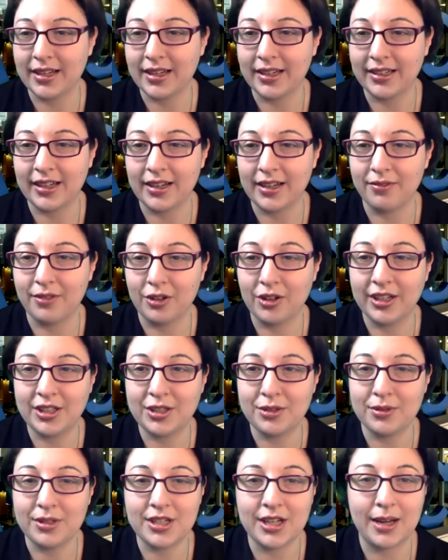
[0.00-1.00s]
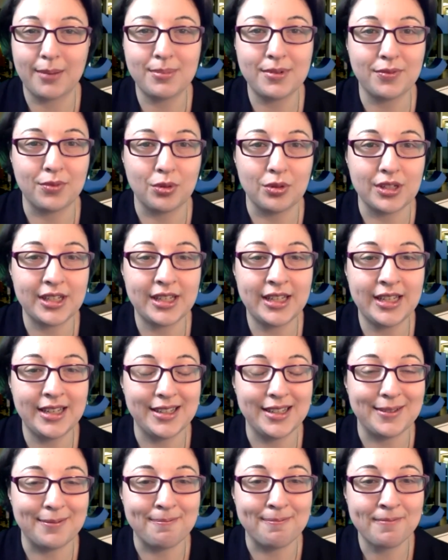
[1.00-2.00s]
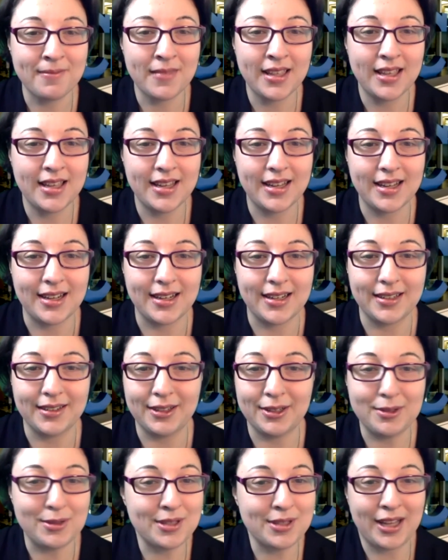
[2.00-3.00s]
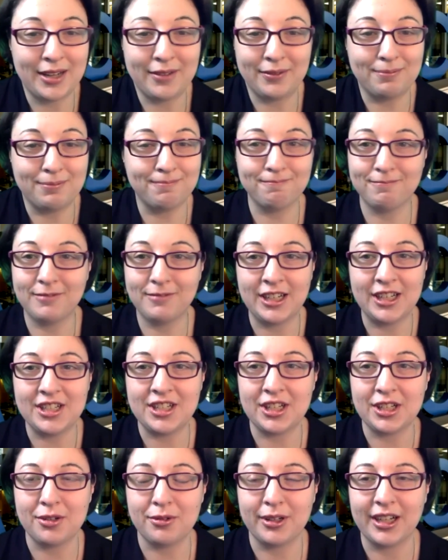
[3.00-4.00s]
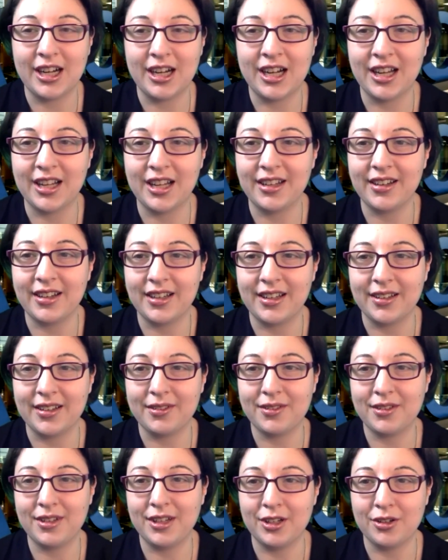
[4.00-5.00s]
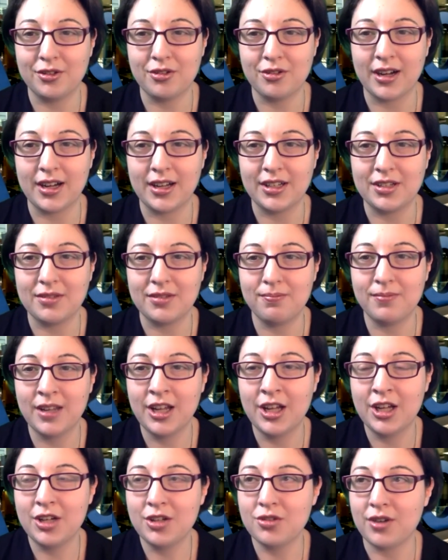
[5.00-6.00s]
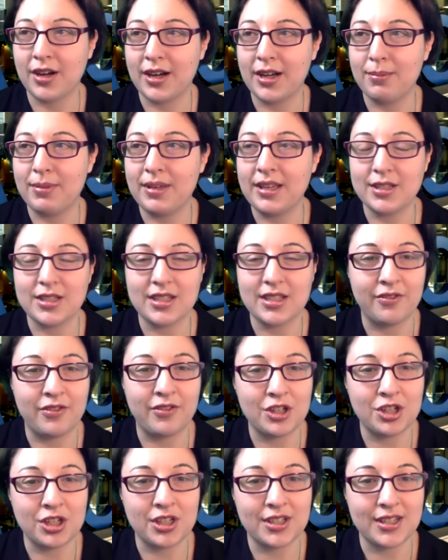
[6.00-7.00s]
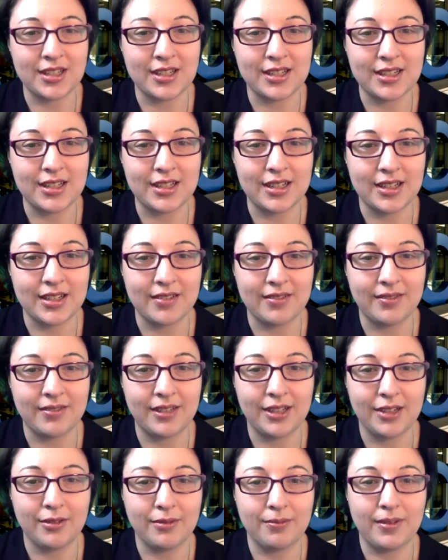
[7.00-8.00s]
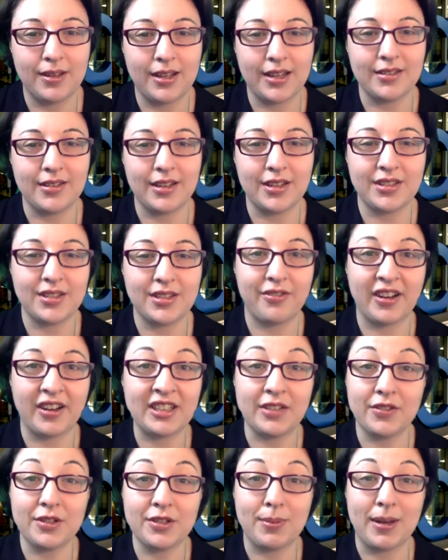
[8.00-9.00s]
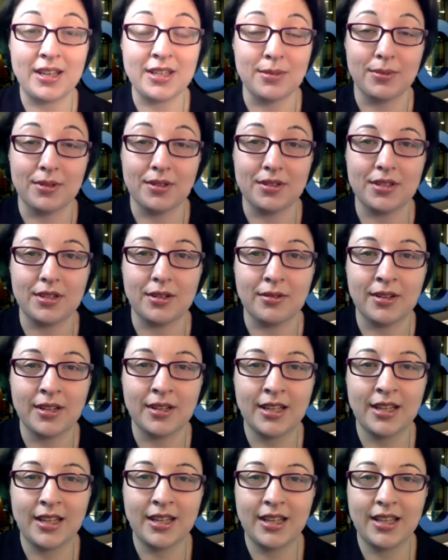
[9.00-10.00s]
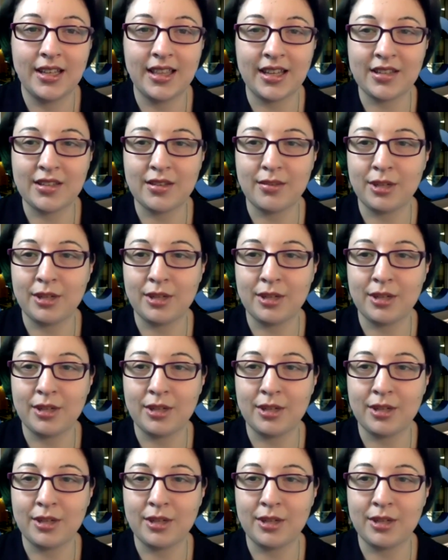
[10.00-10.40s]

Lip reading: kind of learning to adopt 4D, and just kind of continuing on, trying to be as efficient and and as effective as possible. So thanks so much,